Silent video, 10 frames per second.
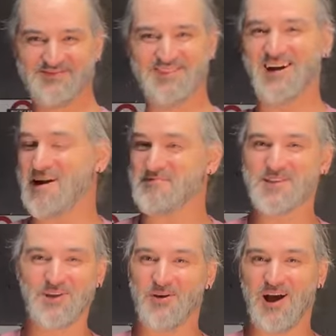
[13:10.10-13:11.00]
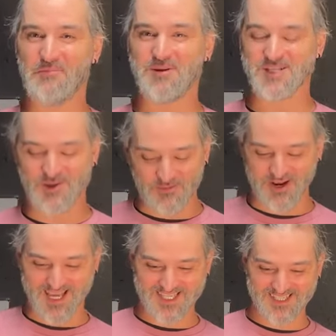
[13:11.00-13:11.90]
Oh, I'm so happy, so
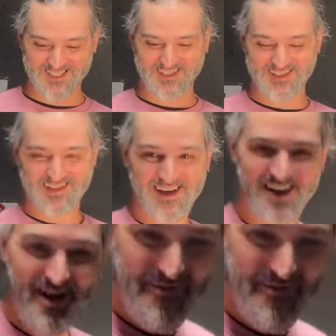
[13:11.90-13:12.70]
blessed. Love